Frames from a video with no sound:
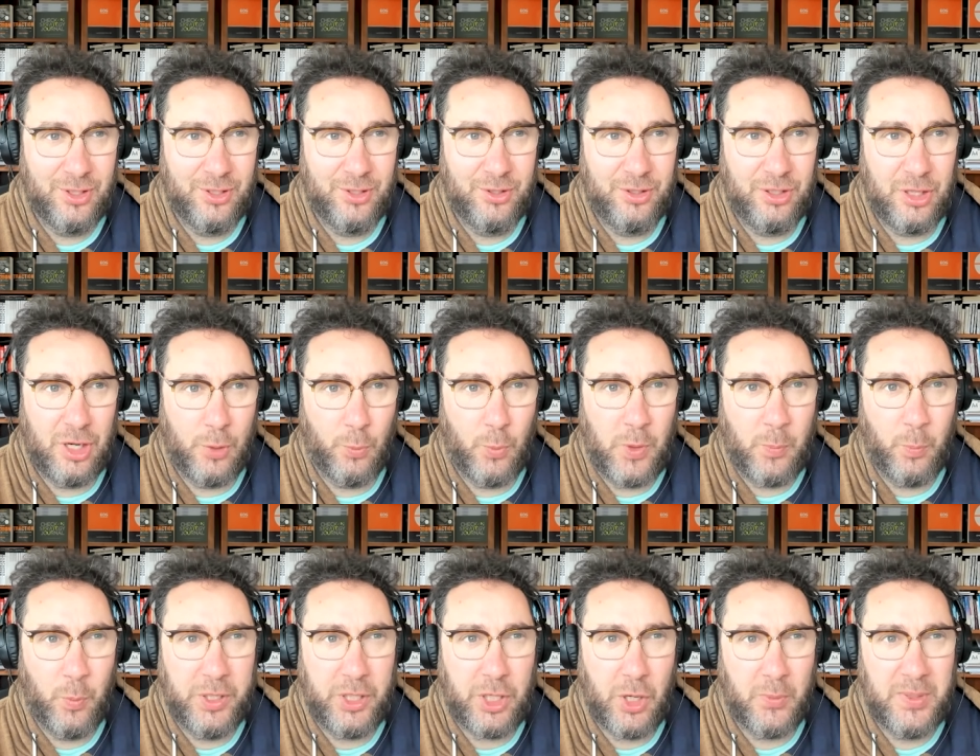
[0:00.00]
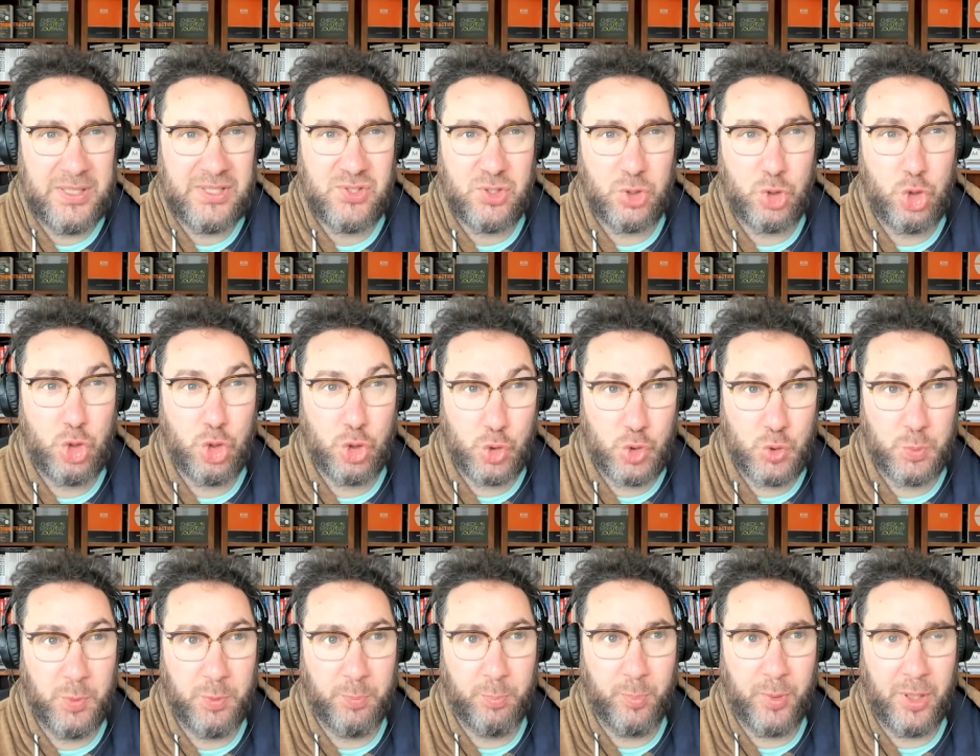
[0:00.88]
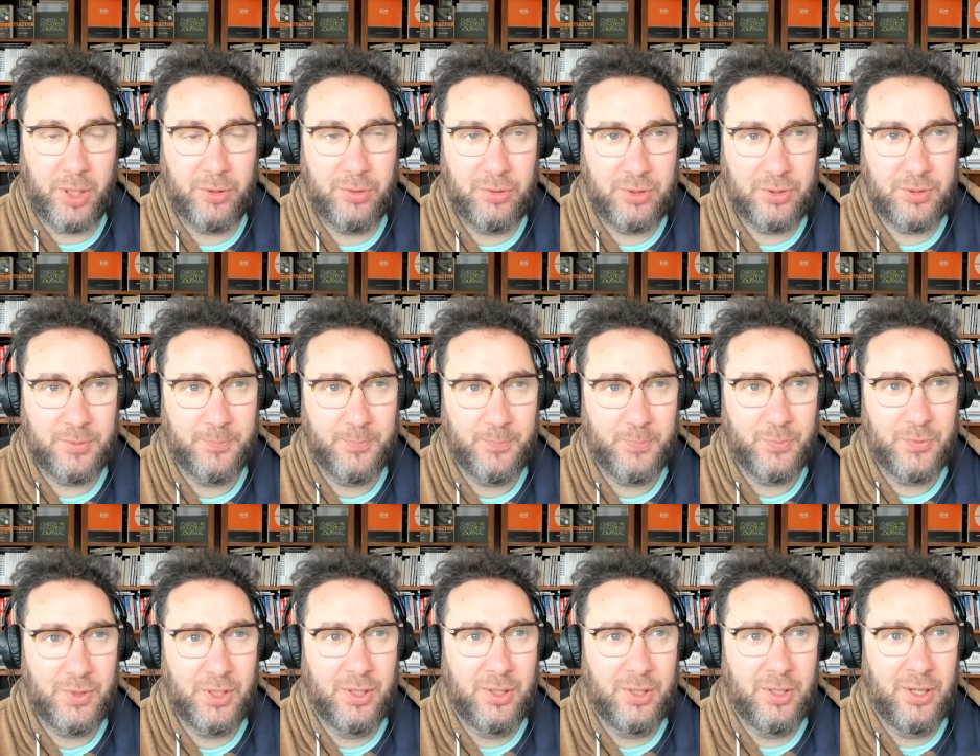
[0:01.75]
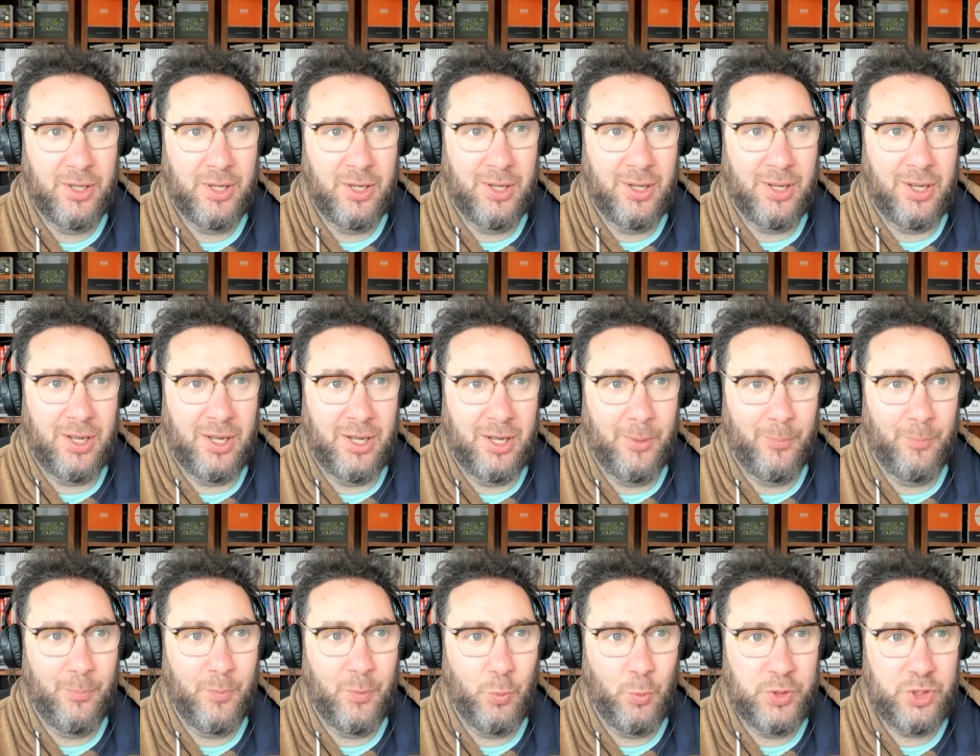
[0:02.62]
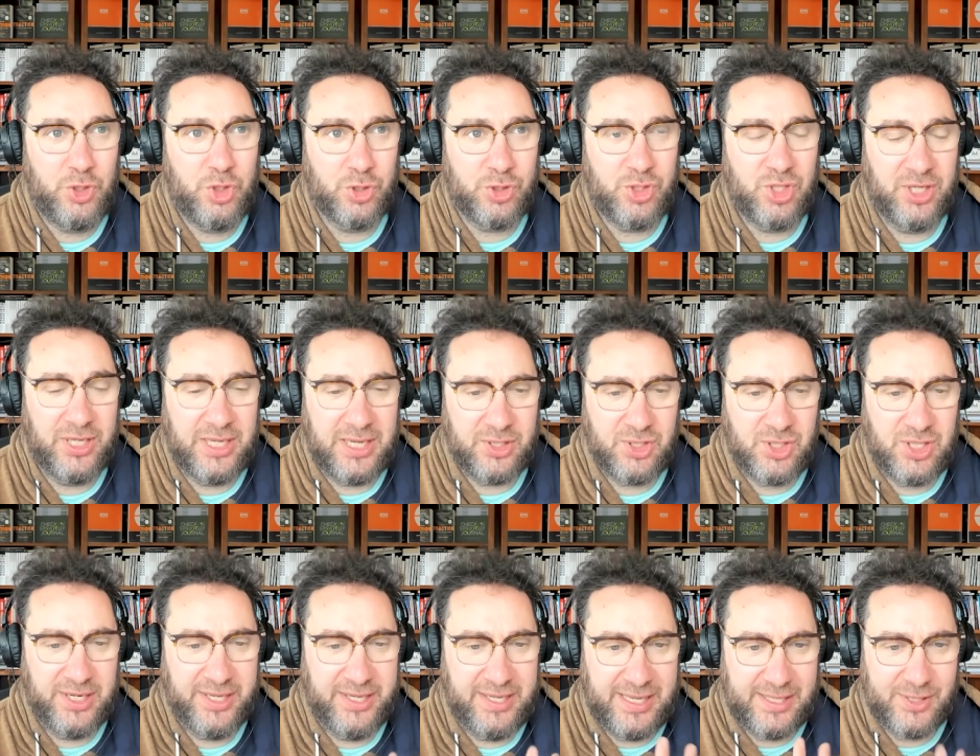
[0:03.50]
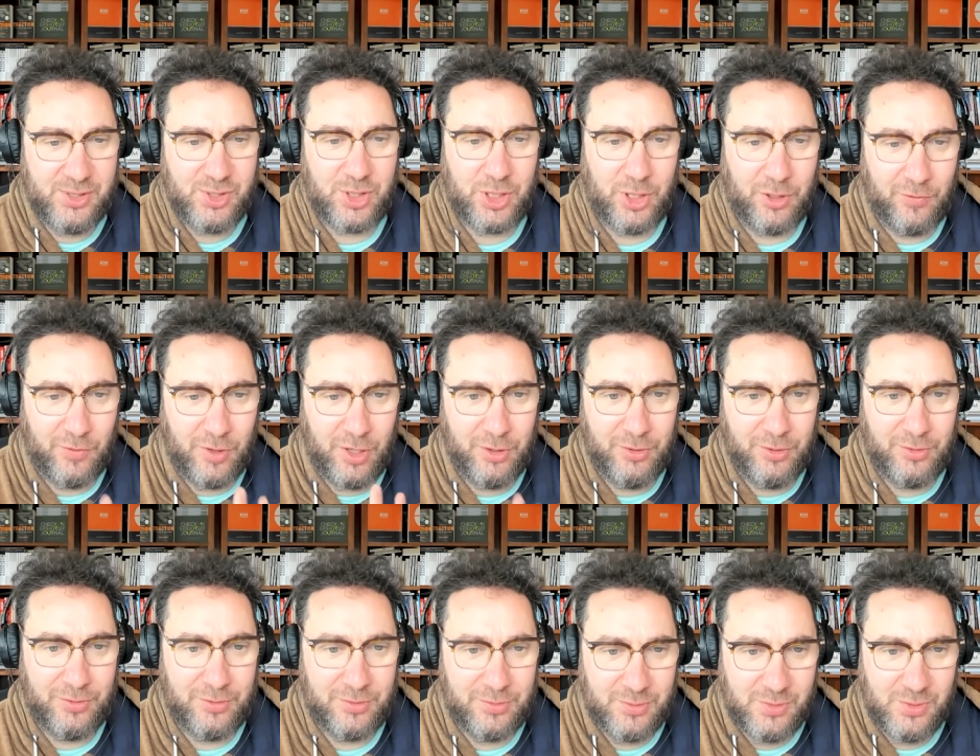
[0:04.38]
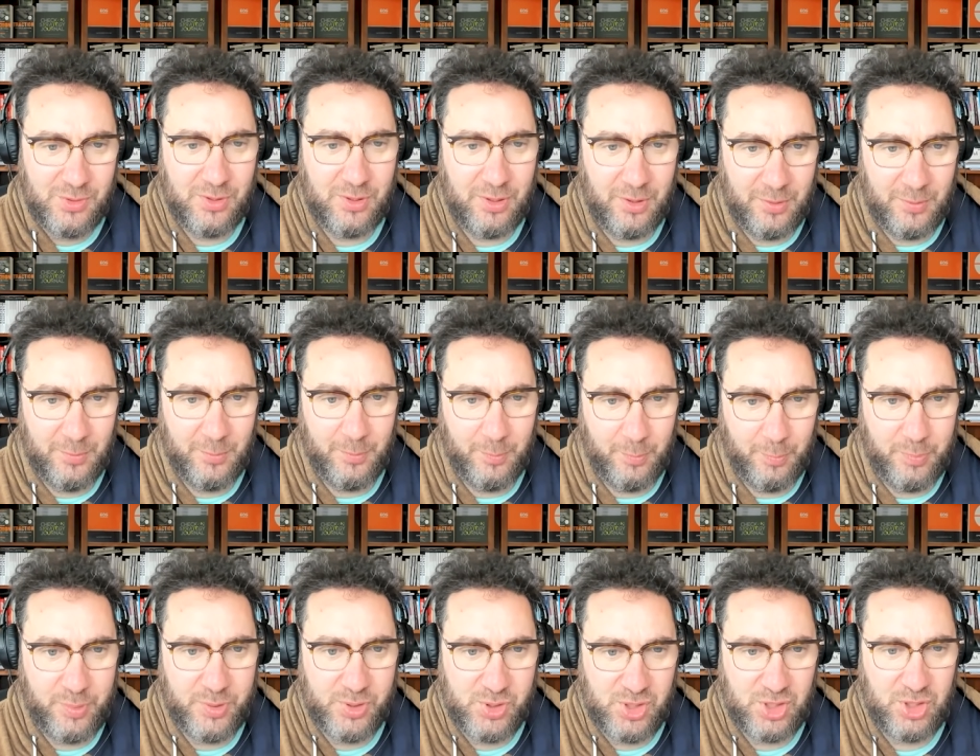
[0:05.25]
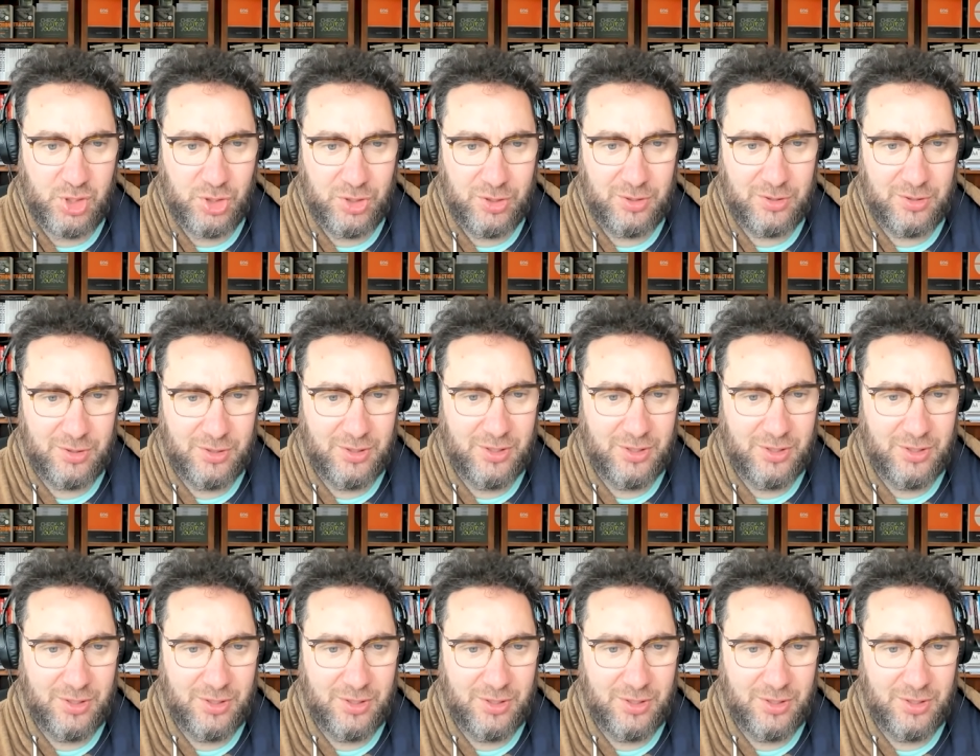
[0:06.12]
you know, when we go into judgment mode, we're judging actually against our own position.